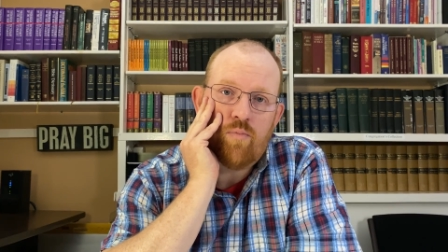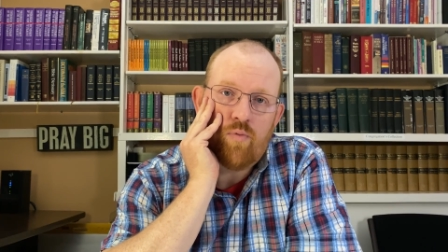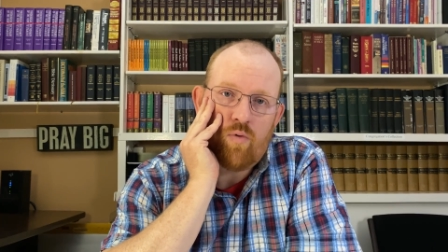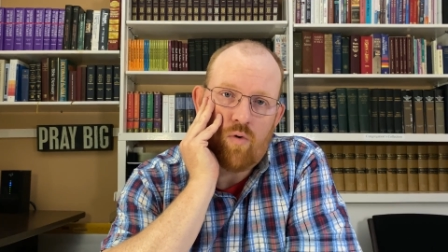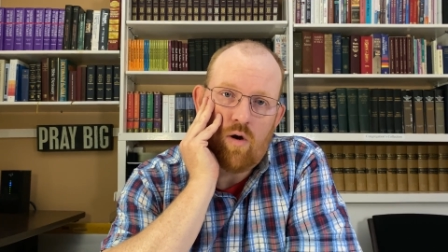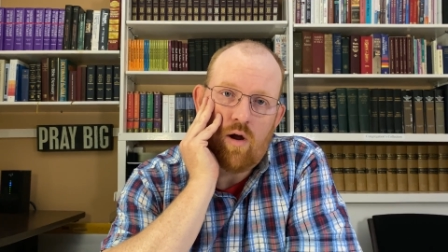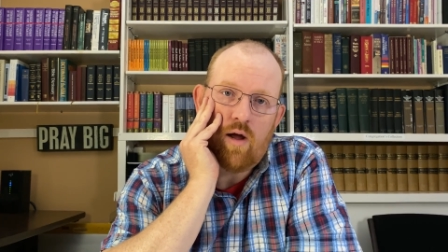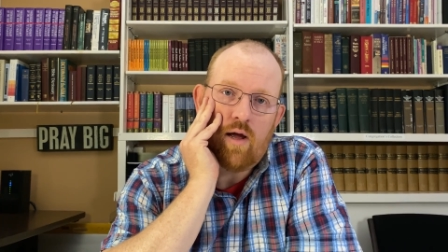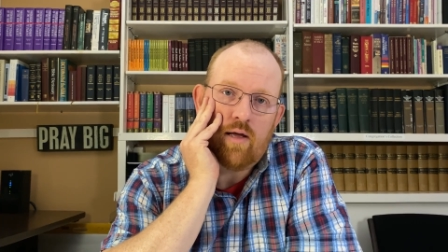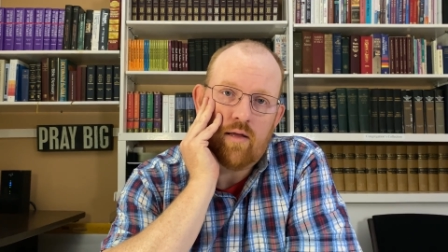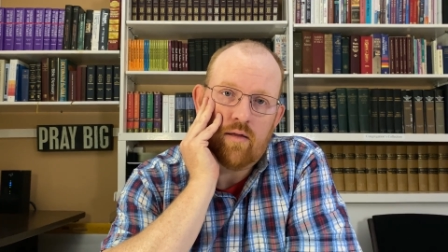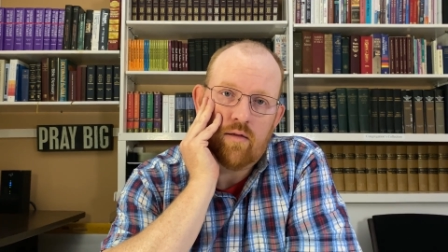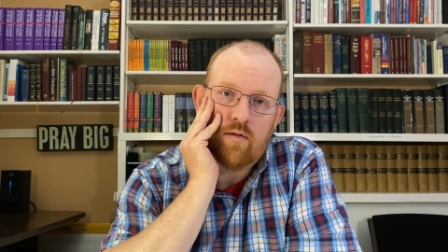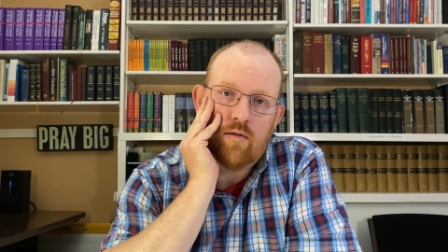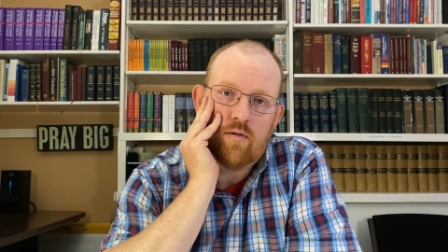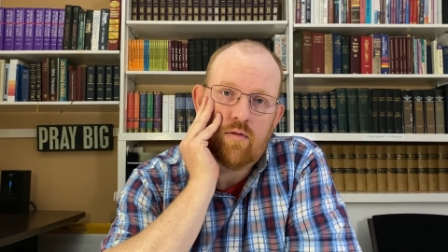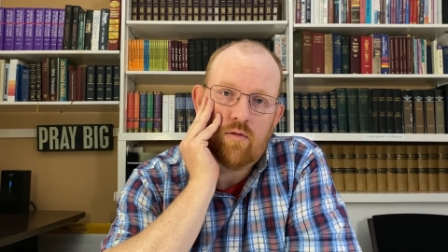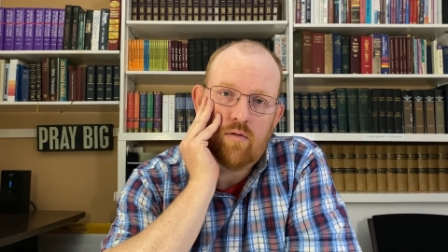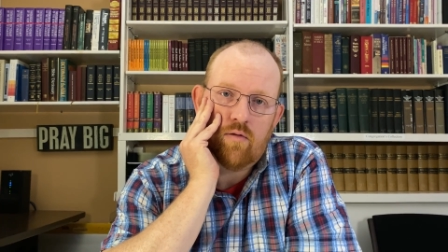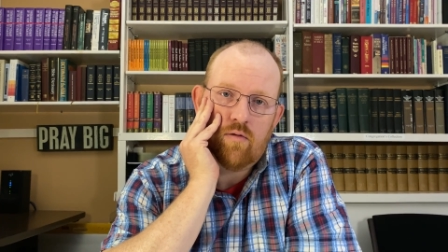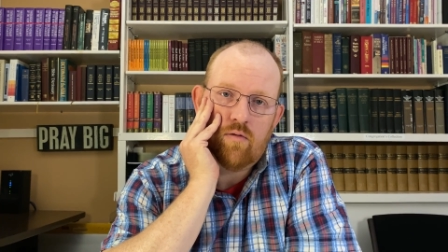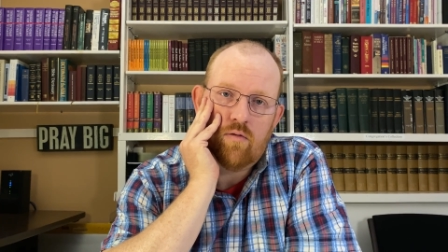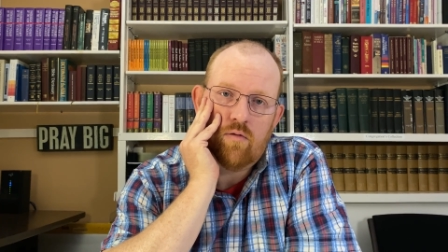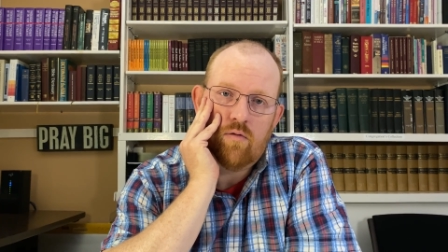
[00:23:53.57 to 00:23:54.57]

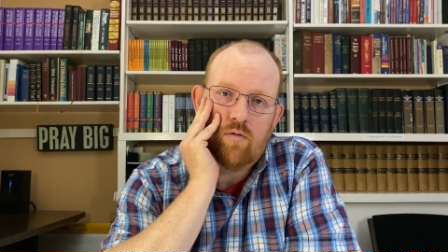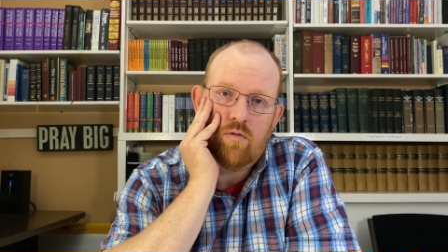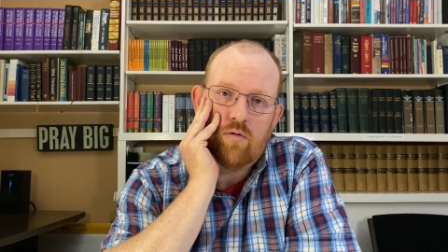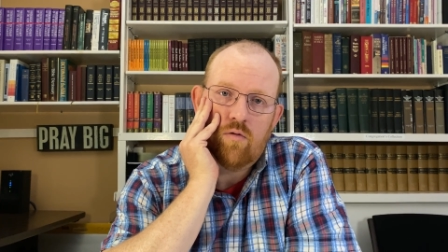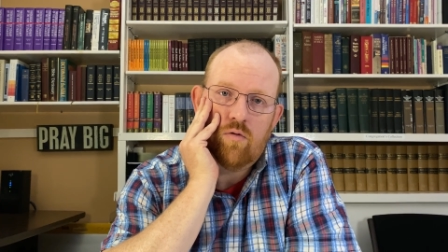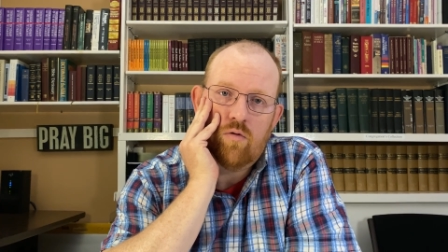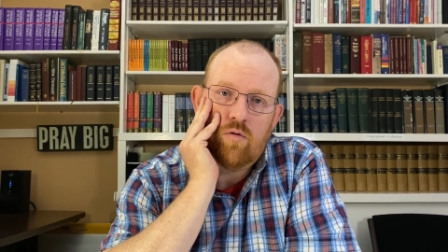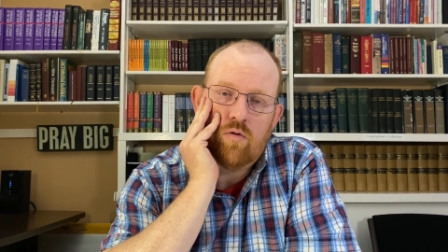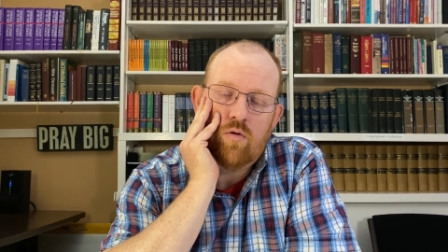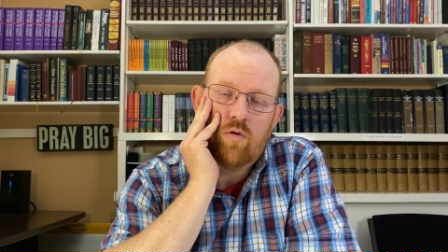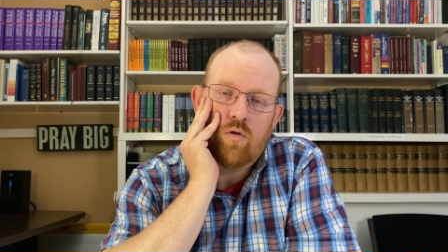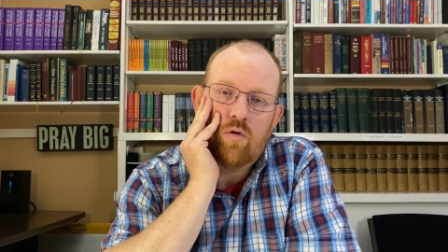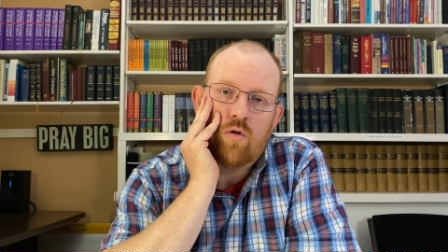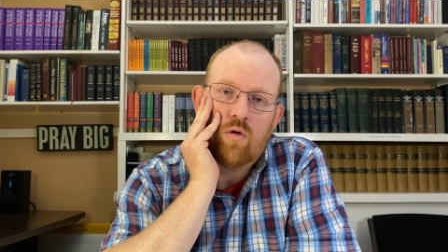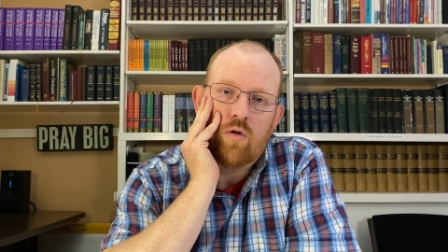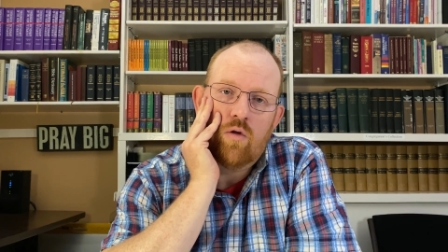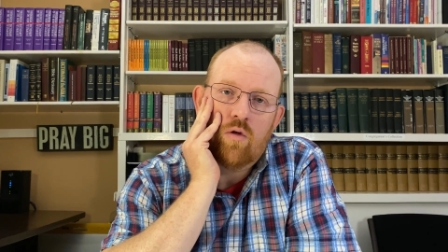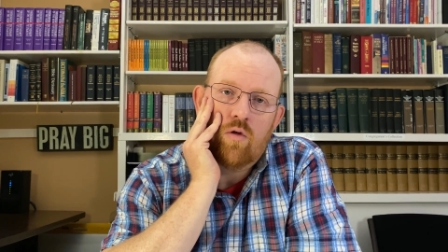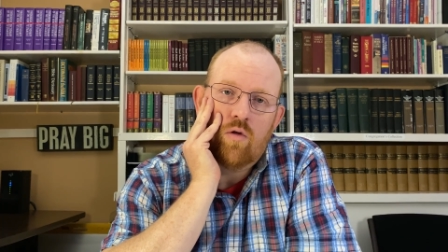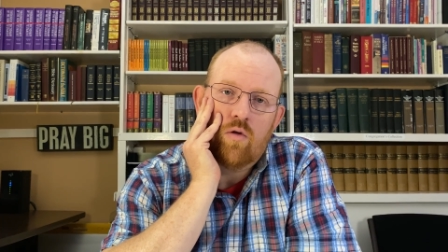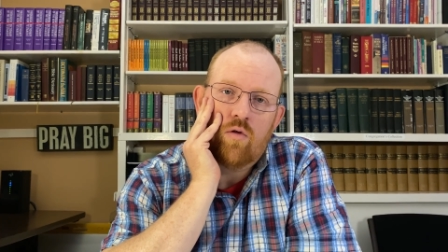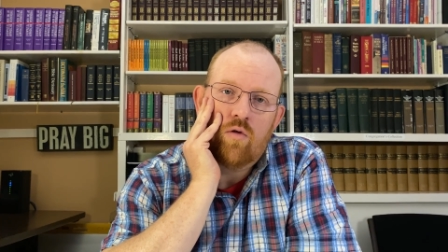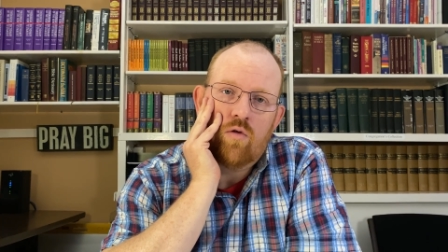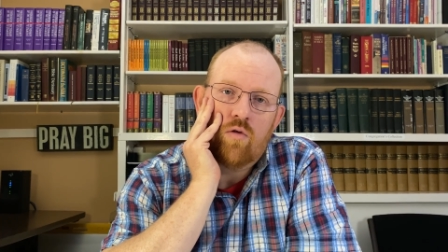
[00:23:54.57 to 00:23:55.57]
price
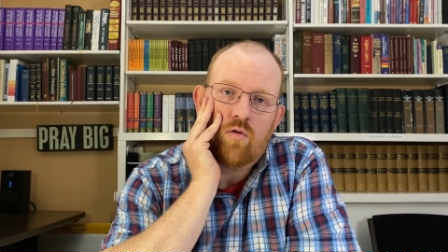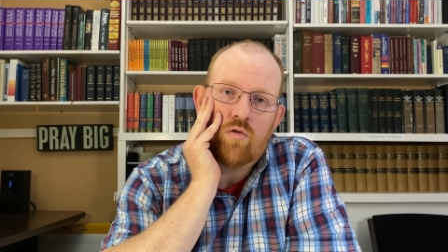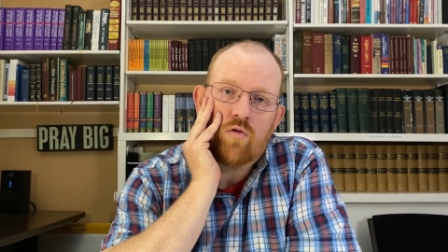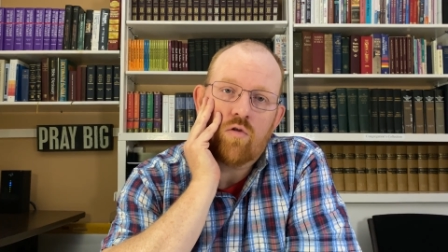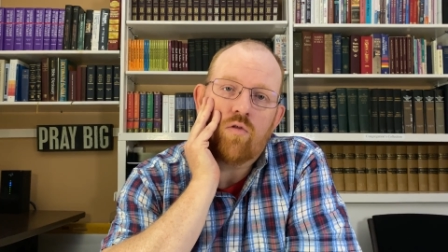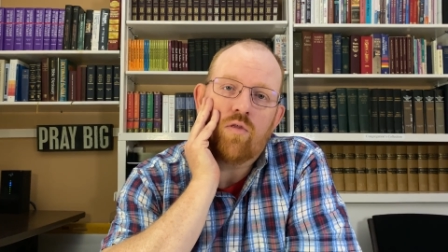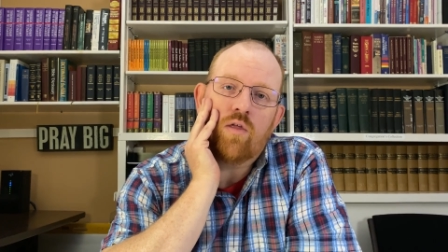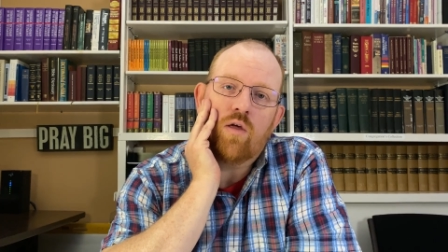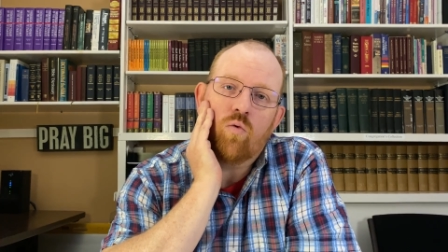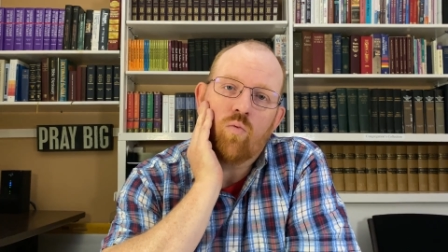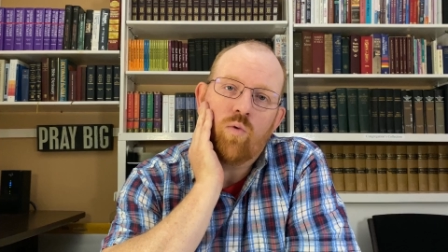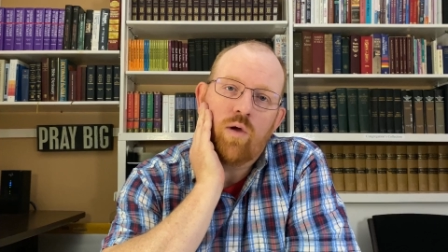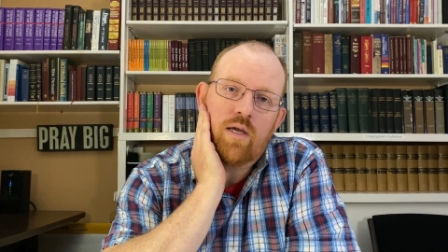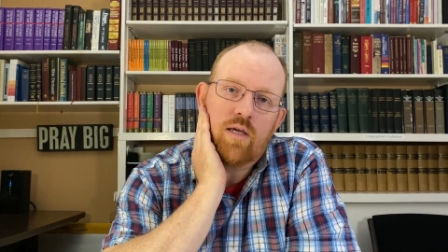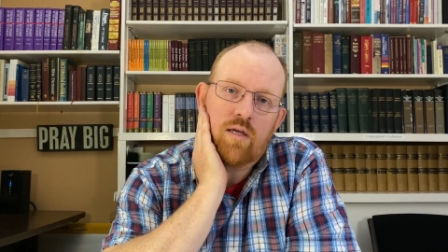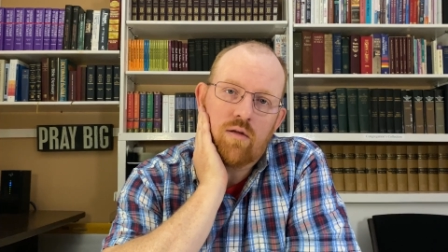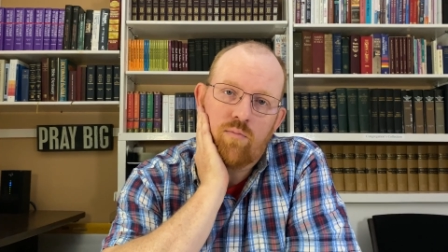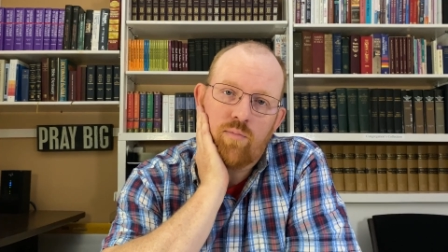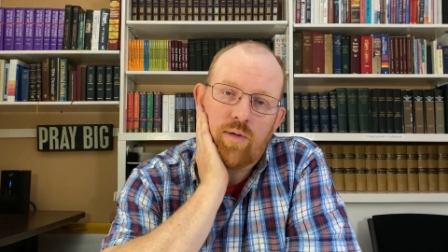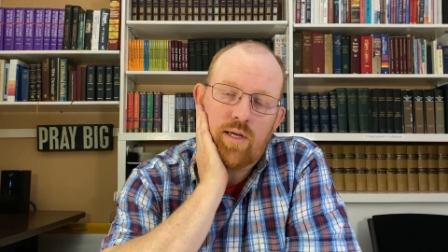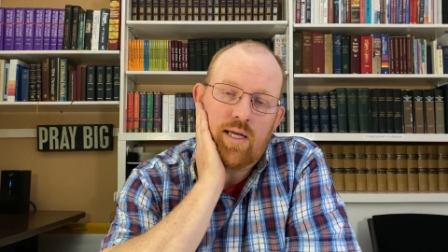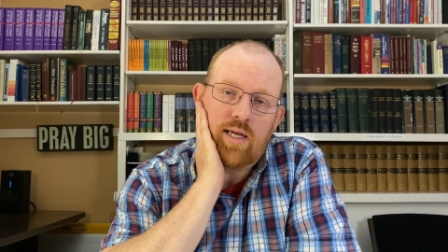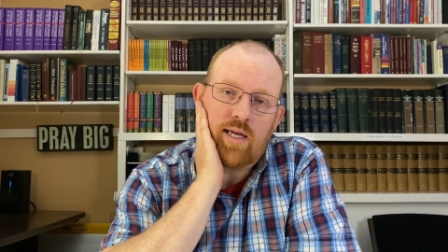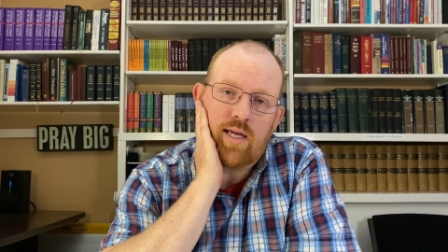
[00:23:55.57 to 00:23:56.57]
so that we
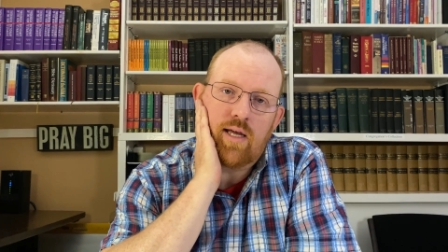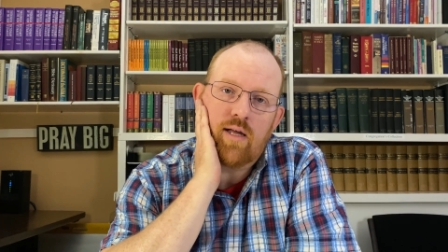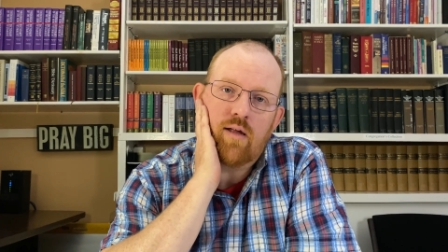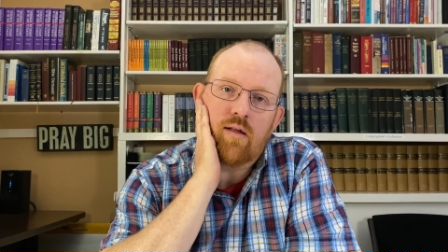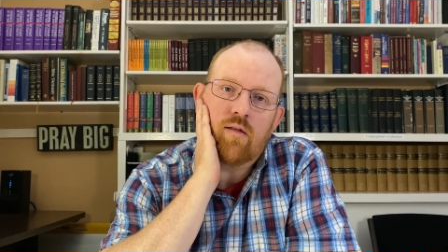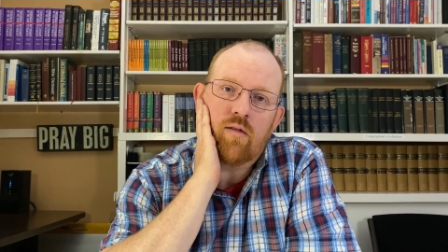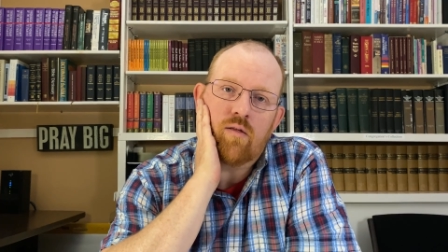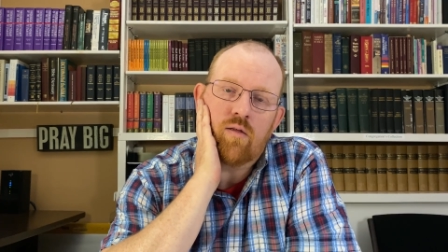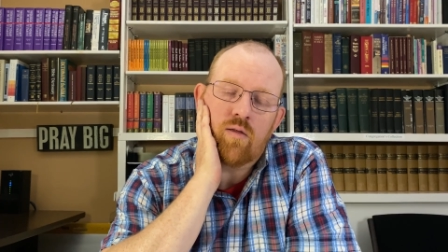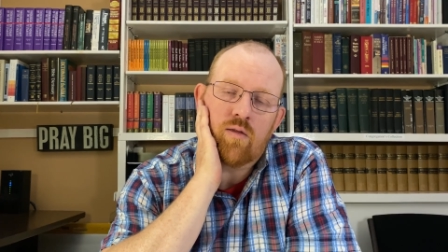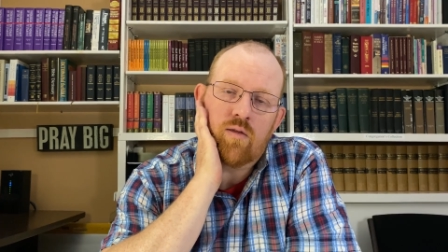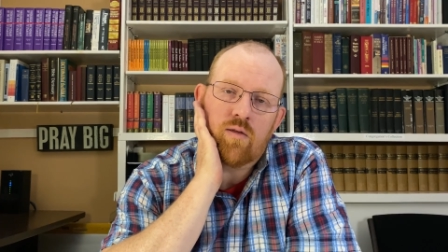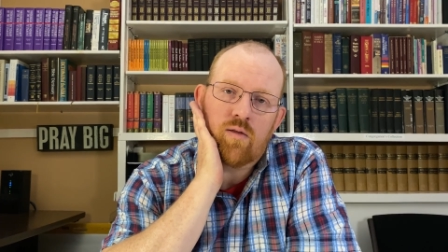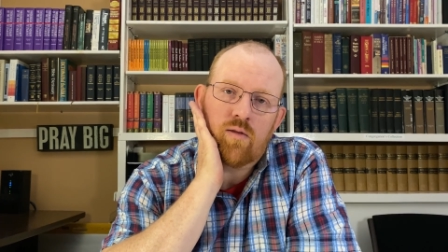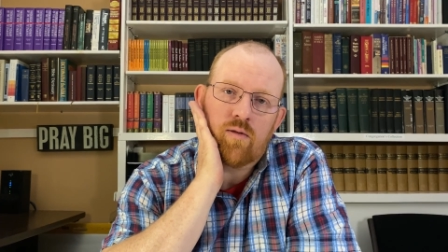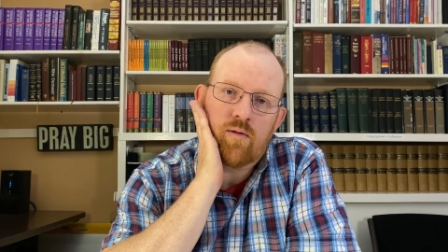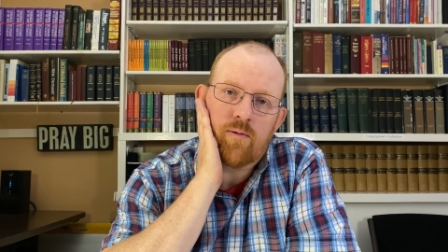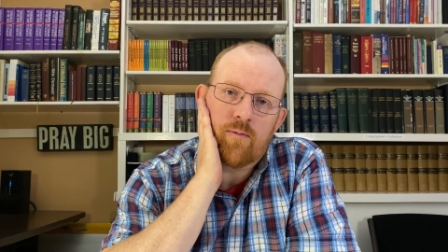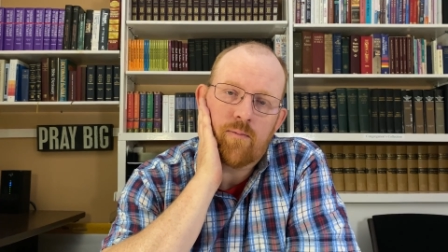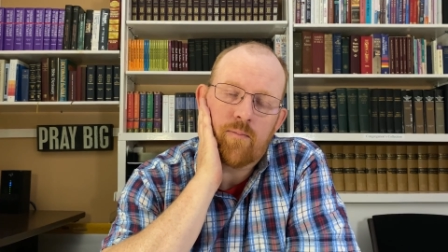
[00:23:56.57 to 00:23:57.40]
could be His.